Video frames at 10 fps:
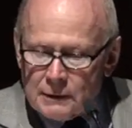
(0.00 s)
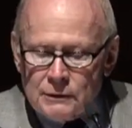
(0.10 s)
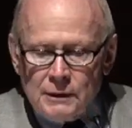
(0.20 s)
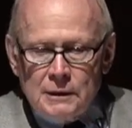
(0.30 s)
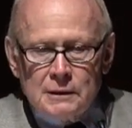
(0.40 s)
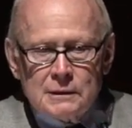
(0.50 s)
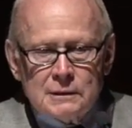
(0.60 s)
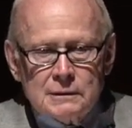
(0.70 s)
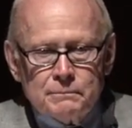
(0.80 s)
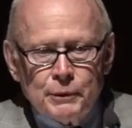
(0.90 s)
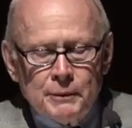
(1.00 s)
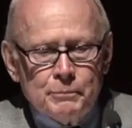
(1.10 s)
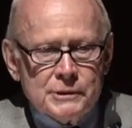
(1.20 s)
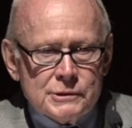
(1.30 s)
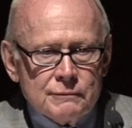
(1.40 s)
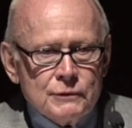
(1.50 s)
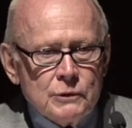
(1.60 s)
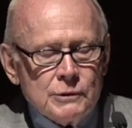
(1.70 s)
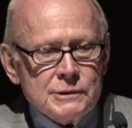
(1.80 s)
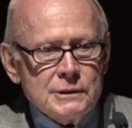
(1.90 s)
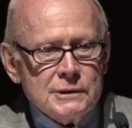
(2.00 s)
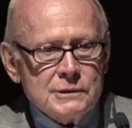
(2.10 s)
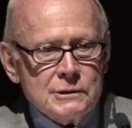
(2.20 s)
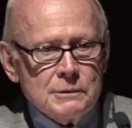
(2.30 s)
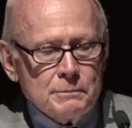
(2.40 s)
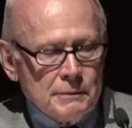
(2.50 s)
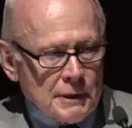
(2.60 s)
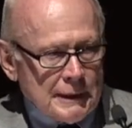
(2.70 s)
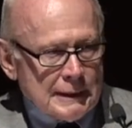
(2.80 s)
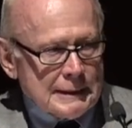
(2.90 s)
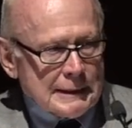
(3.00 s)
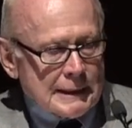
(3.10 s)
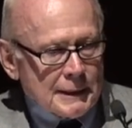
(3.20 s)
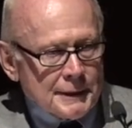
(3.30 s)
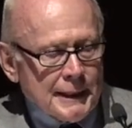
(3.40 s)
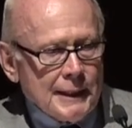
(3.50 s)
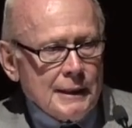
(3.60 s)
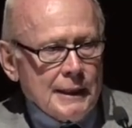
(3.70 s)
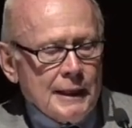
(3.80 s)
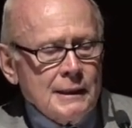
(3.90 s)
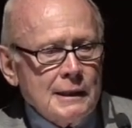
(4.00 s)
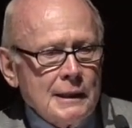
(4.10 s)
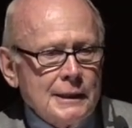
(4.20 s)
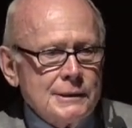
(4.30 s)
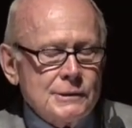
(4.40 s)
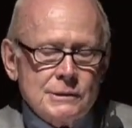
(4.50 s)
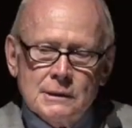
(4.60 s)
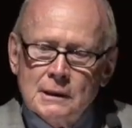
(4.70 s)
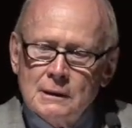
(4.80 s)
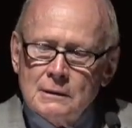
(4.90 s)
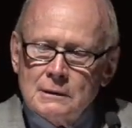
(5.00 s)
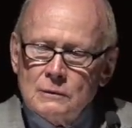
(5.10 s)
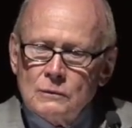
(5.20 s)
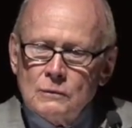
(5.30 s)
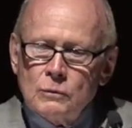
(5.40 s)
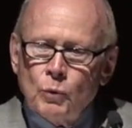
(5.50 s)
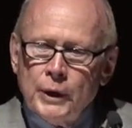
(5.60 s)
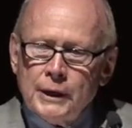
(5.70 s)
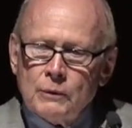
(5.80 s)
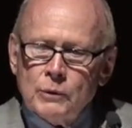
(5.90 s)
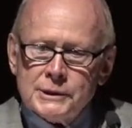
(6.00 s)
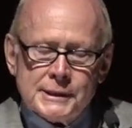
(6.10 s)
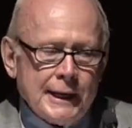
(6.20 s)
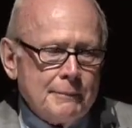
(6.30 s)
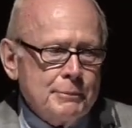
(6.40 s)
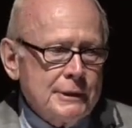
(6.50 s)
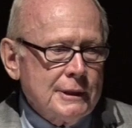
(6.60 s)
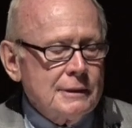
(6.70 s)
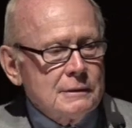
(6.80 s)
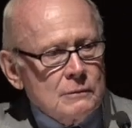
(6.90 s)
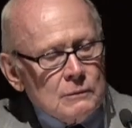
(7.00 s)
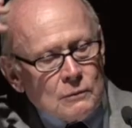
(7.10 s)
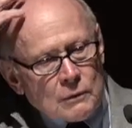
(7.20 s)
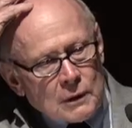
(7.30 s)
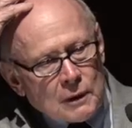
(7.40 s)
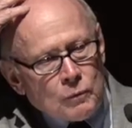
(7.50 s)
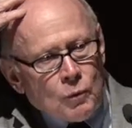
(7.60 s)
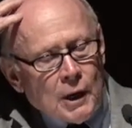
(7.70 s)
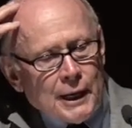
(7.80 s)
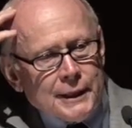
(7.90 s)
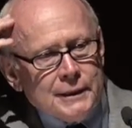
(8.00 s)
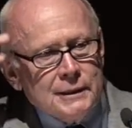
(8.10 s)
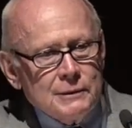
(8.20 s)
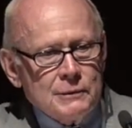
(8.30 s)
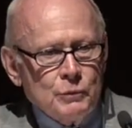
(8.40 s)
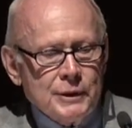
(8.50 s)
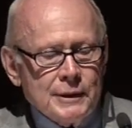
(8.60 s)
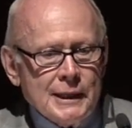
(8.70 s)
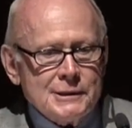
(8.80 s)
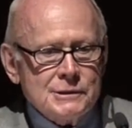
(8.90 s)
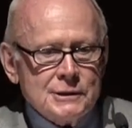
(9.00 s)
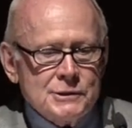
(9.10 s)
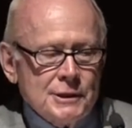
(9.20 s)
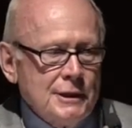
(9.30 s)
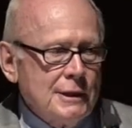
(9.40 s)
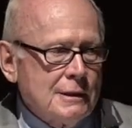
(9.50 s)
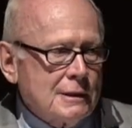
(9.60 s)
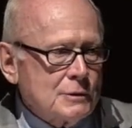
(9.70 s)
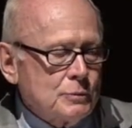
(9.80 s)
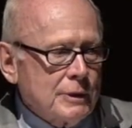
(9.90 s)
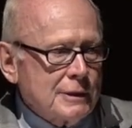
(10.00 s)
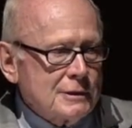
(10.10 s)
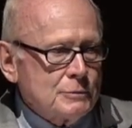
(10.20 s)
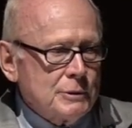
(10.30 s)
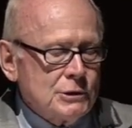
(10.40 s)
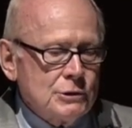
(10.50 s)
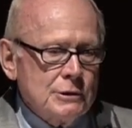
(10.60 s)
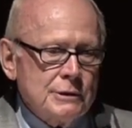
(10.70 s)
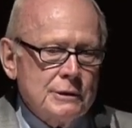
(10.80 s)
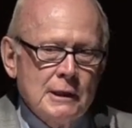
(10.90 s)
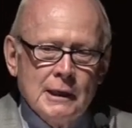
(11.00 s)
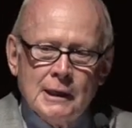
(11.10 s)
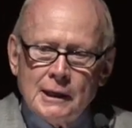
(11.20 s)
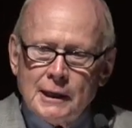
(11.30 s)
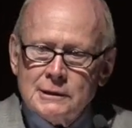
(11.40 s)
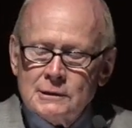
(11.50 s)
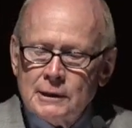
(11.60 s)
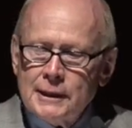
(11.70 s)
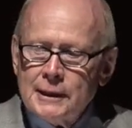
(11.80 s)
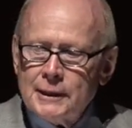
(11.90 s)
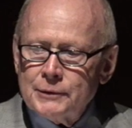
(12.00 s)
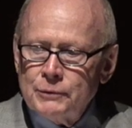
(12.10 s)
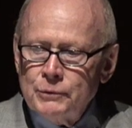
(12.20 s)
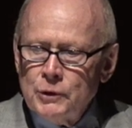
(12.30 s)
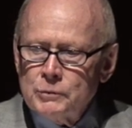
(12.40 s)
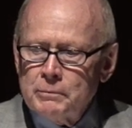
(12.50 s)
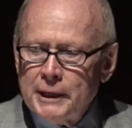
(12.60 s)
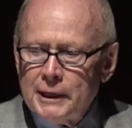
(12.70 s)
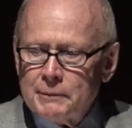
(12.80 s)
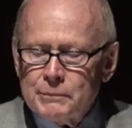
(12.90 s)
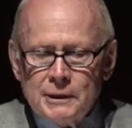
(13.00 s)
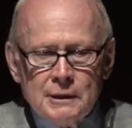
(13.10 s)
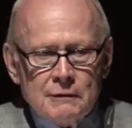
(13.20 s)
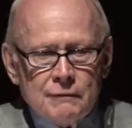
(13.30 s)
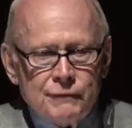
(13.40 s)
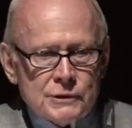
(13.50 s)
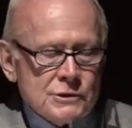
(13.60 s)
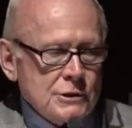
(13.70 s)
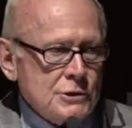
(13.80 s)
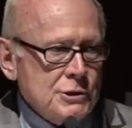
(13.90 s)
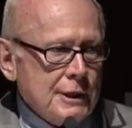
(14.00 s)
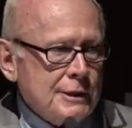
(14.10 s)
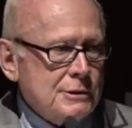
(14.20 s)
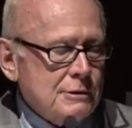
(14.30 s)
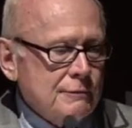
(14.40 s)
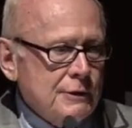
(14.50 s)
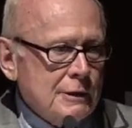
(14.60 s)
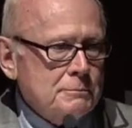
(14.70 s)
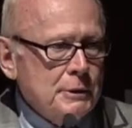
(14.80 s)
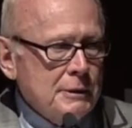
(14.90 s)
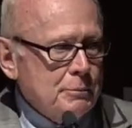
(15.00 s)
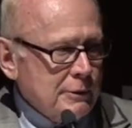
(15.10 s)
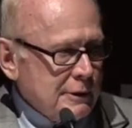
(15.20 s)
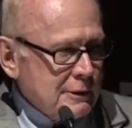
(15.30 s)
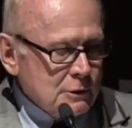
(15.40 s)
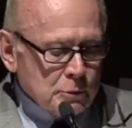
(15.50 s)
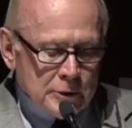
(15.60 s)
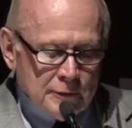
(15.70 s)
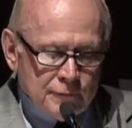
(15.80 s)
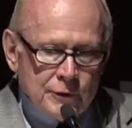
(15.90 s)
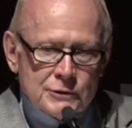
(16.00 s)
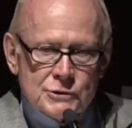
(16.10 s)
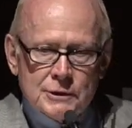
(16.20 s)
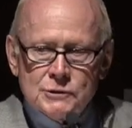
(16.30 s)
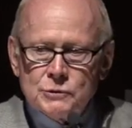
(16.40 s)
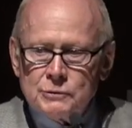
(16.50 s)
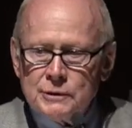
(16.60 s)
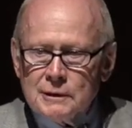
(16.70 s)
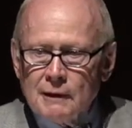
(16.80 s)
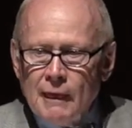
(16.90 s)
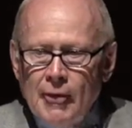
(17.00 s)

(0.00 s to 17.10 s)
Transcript: The purpose, of course, is to analyze what's happening, why we're not succeeding as well as we should, and to lay out a roadmap for success of young people in the 21st century.